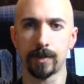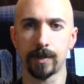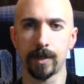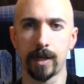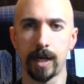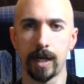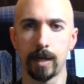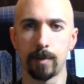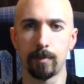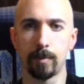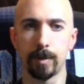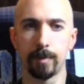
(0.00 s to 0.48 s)

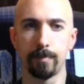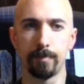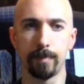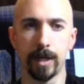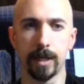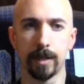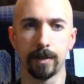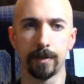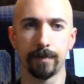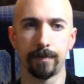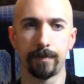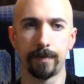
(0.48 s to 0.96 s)
hybrid
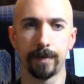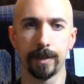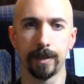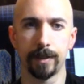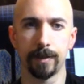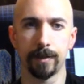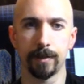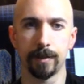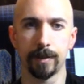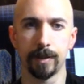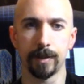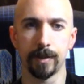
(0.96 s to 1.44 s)
metal
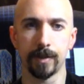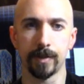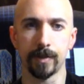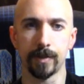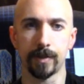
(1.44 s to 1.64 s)
figure is